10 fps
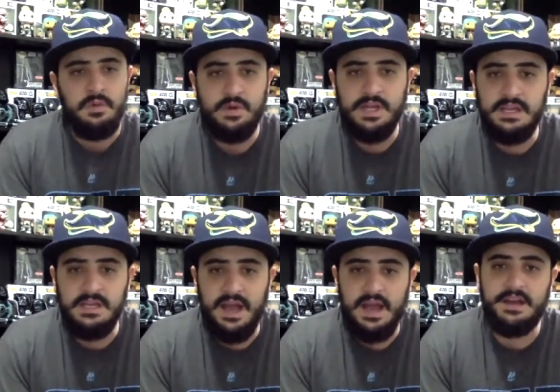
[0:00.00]

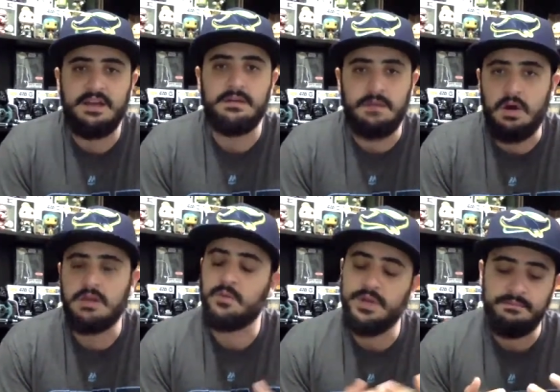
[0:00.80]
We had a
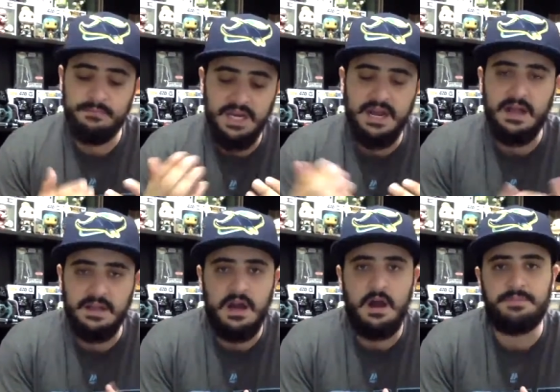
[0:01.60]
uh, we me and
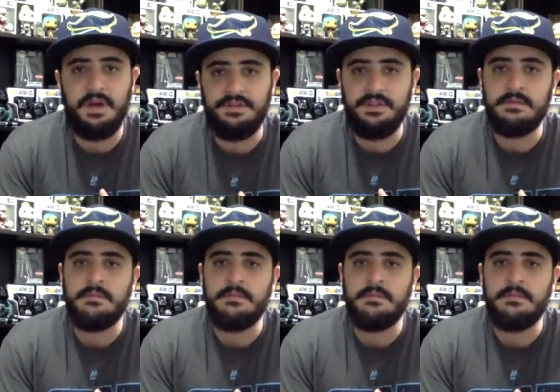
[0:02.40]
Alec hopped on